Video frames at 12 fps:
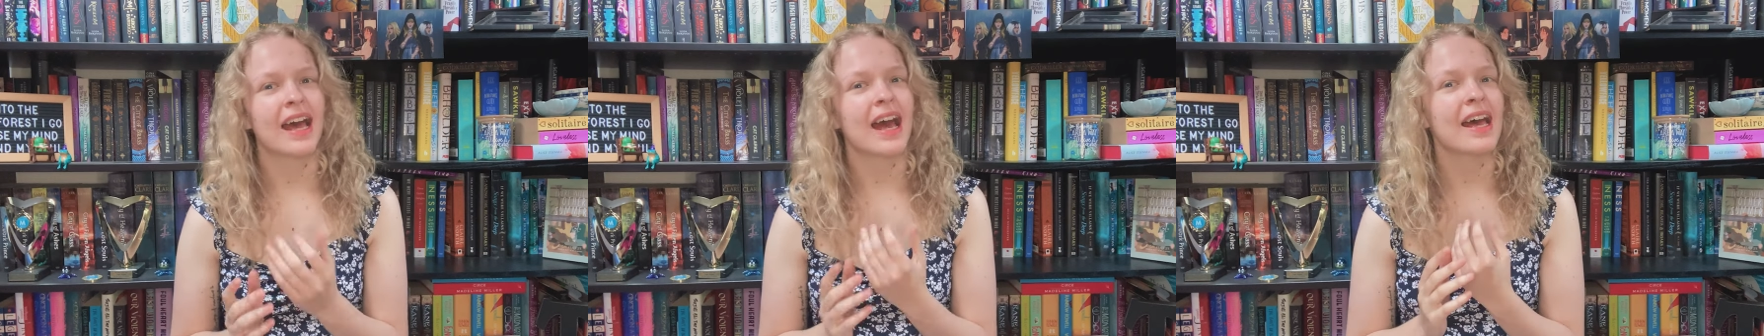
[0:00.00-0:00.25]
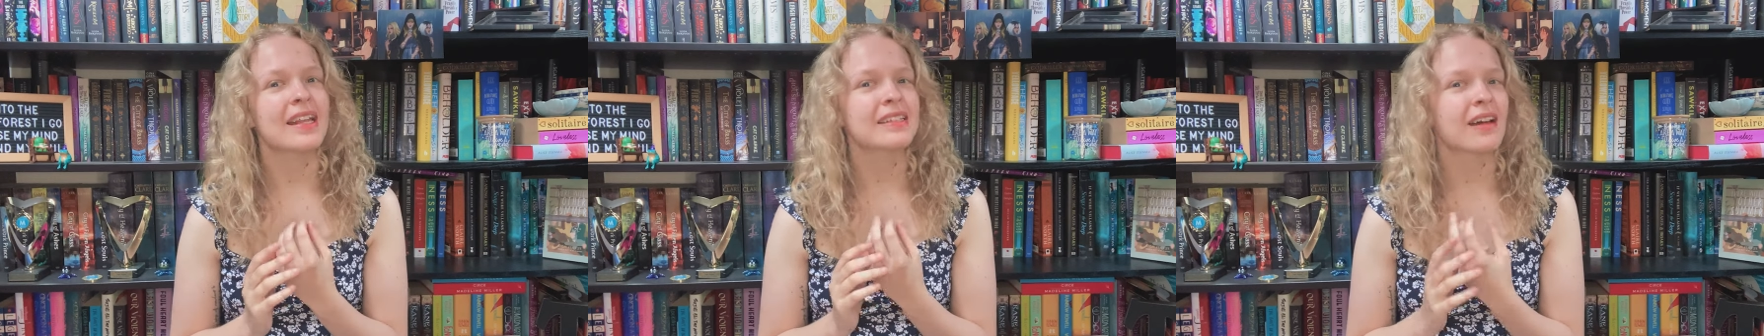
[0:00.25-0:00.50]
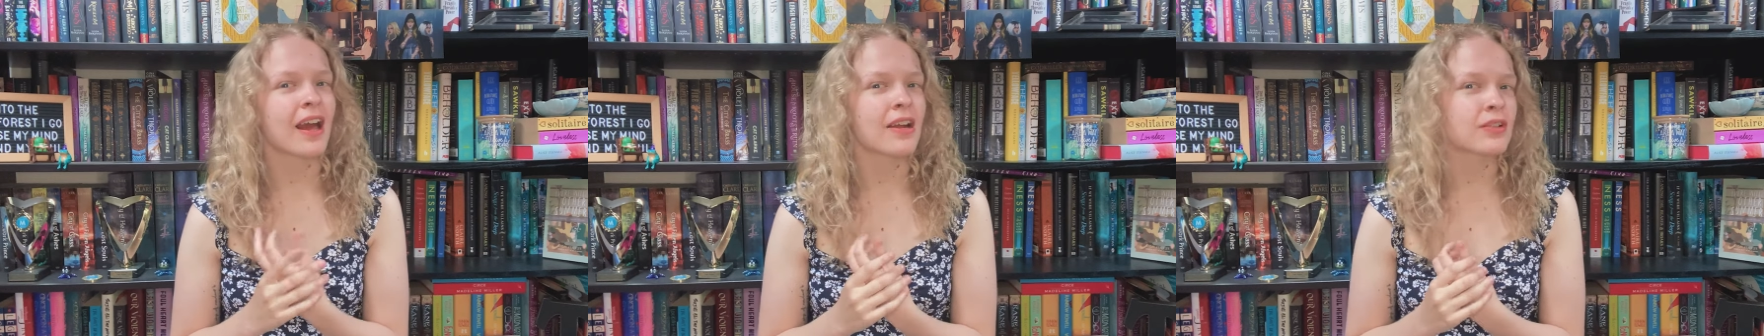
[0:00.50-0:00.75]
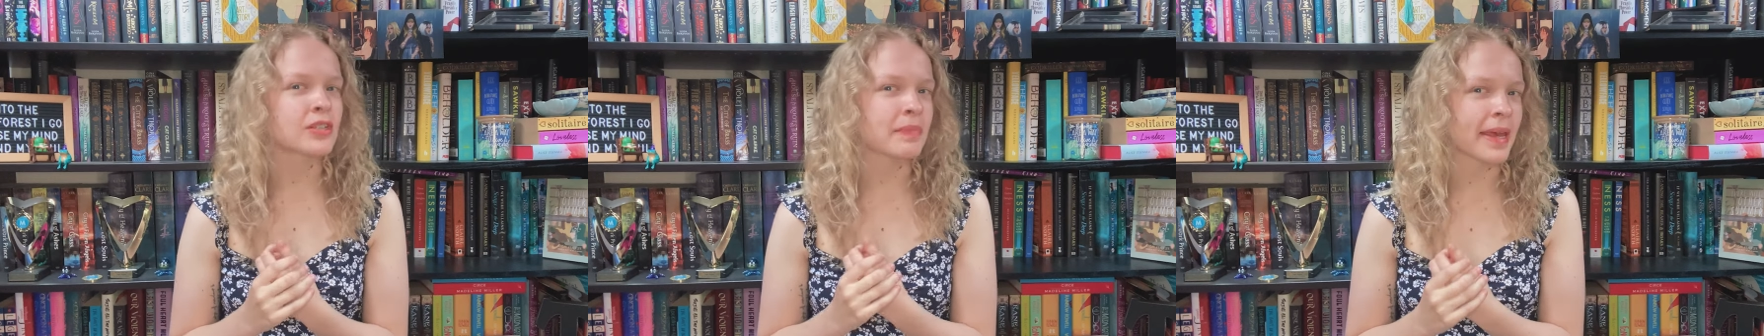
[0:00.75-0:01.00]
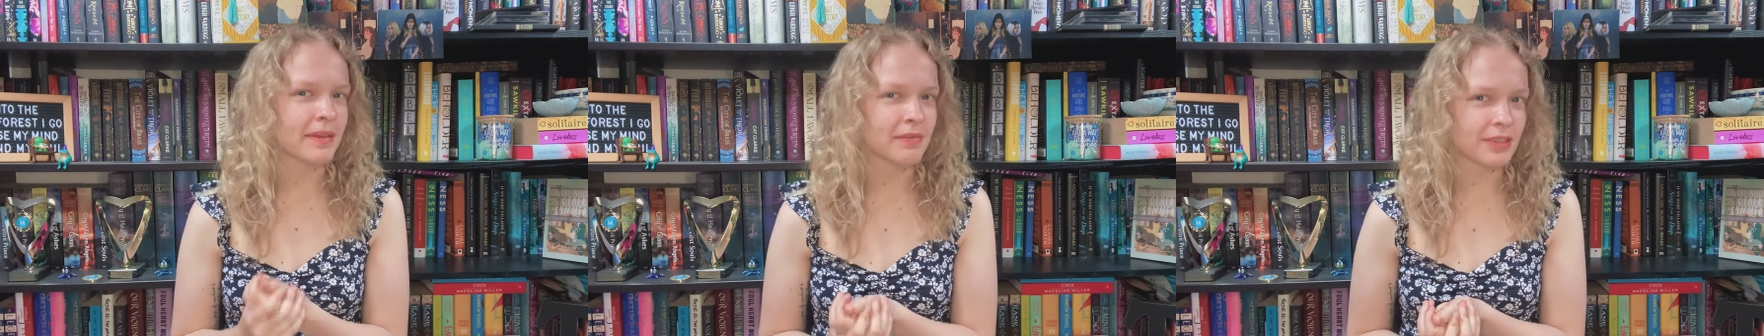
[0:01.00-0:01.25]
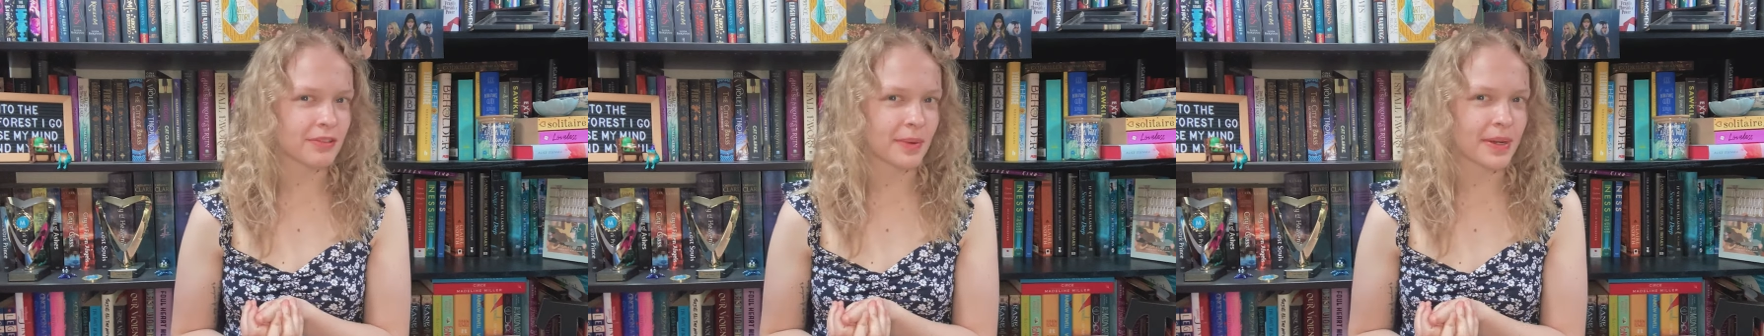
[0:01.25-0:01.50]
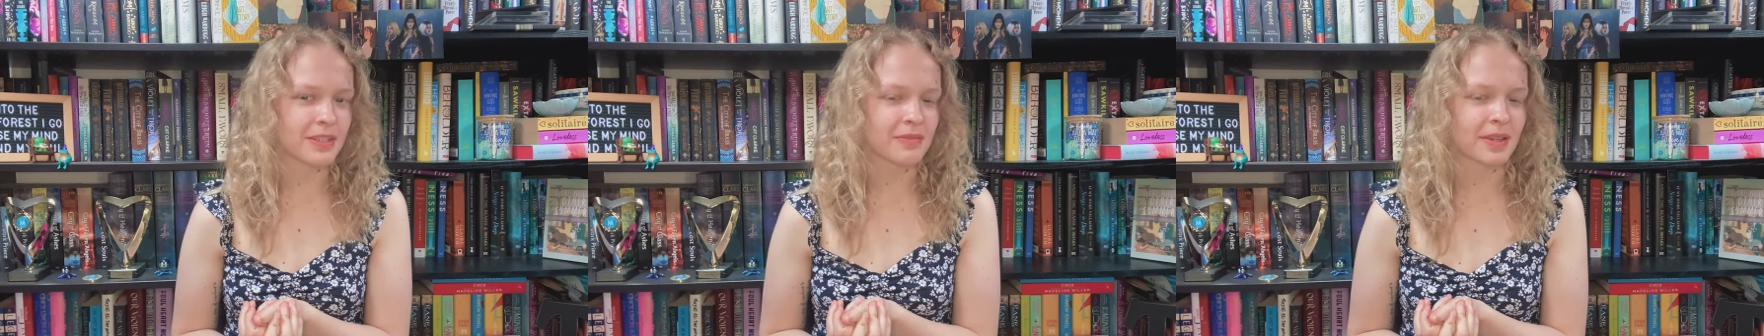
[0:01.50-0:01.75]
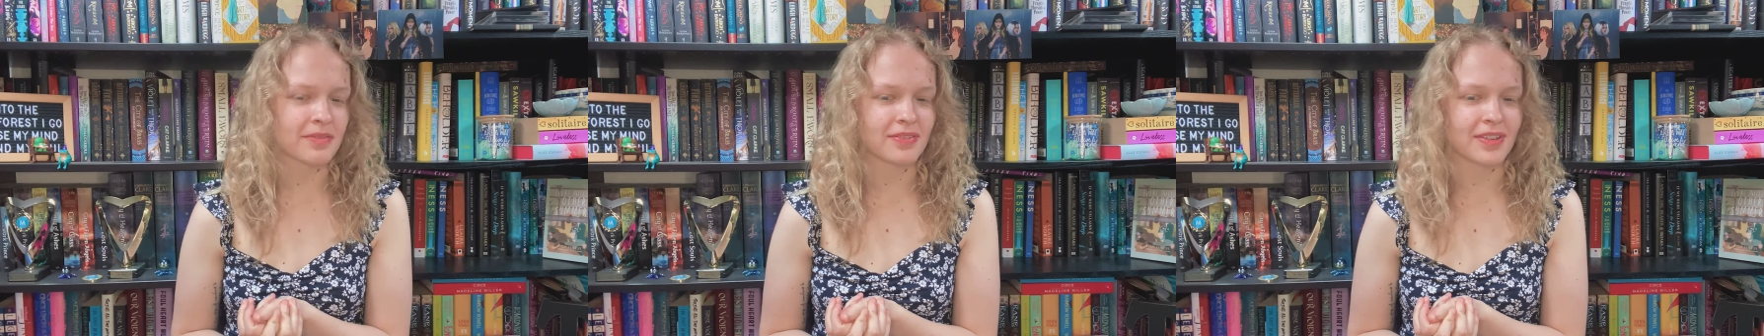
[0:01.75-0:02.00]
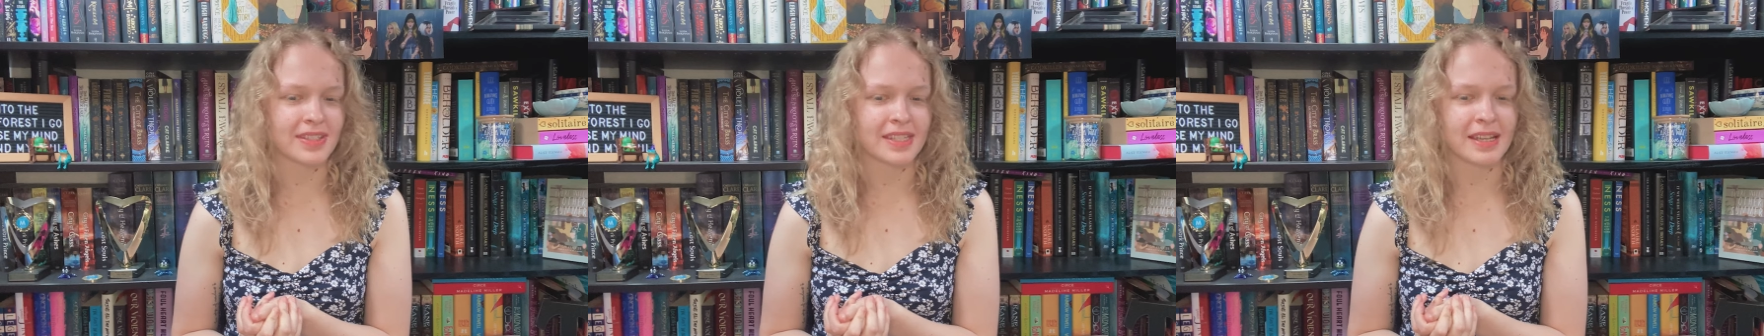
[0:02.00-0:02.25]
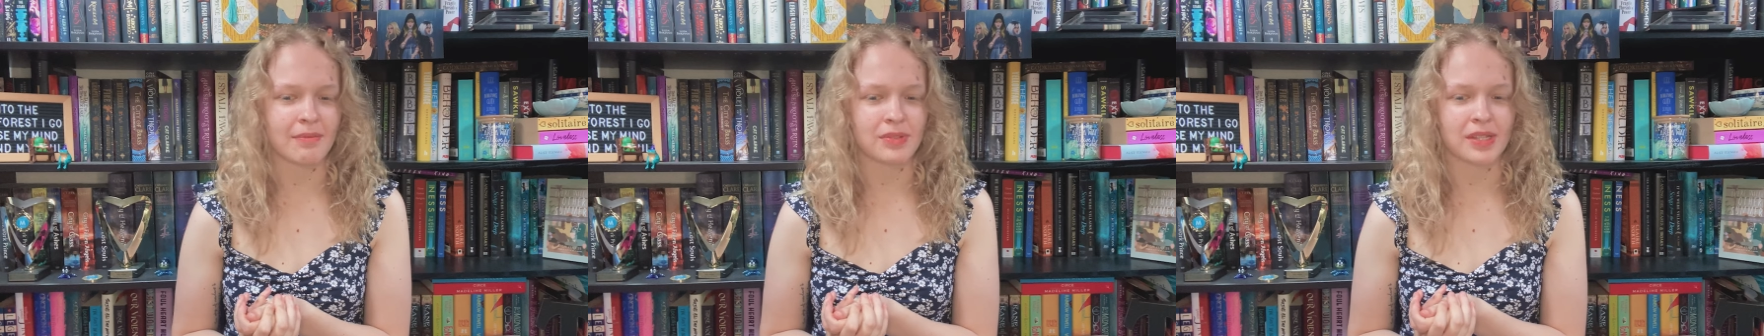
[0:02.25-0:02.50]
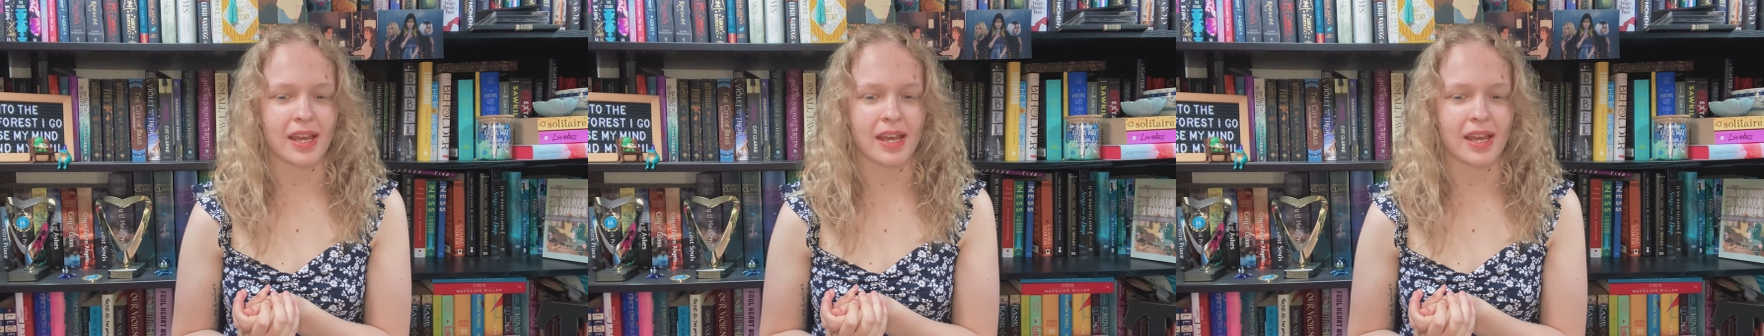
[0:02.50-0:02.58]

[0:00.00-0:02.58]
and I was painfully reminded of my first attempt